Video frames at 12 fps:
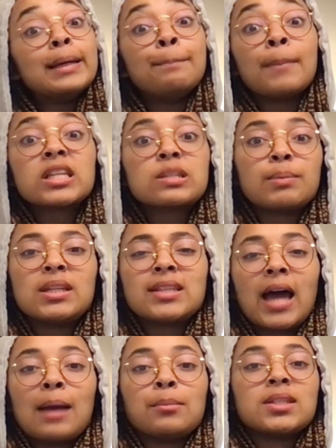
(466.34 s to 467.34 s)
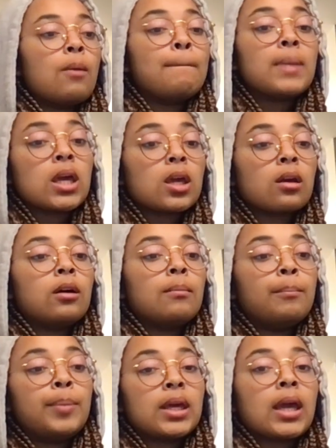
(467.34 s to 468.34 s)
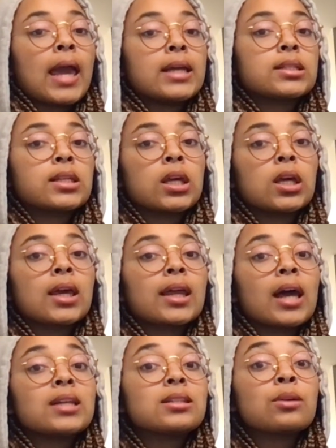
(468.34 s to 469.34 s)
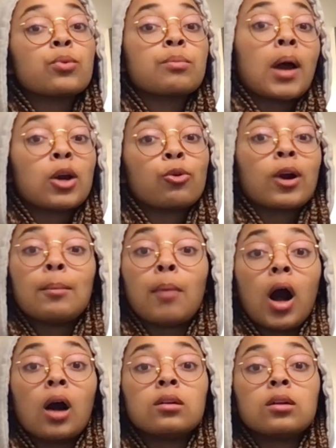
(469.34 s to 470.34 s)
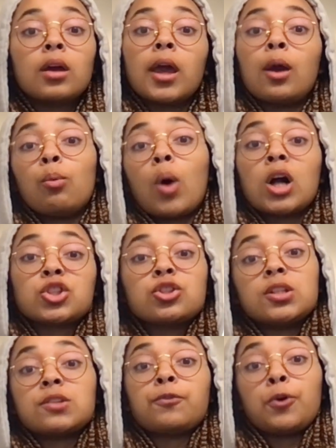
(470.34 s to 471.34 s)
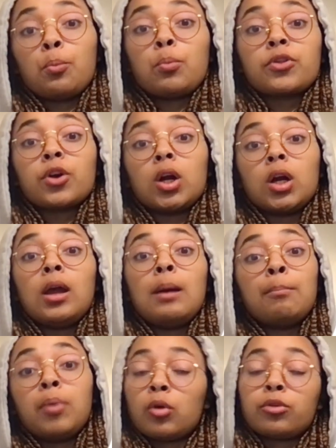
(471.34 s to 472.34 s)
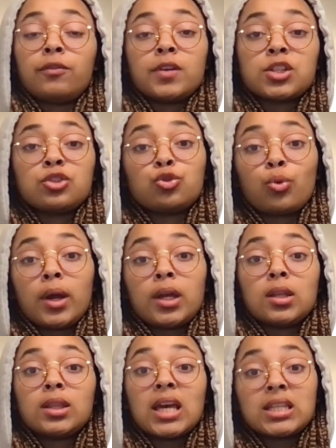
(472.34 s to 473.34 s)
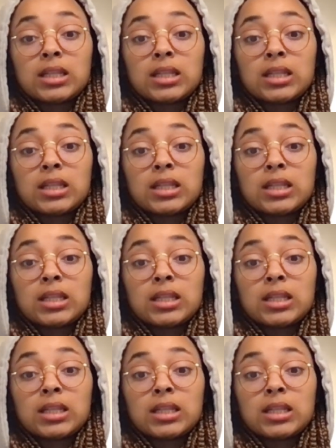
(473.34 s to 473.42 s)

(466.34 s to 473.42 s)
It must be timeless. Me, being 18, can I sit with my grandma and watch this film with her and both of us enjoy it? That's